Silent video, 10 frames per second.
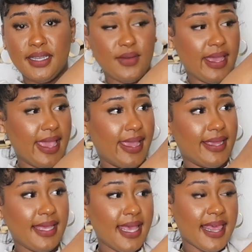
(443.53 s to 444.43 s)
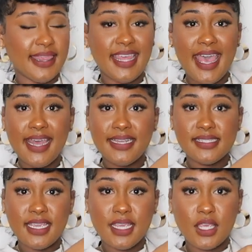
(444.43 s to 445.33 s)
okay that
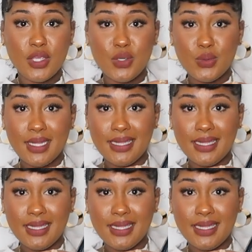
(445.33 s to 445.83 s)
is a cute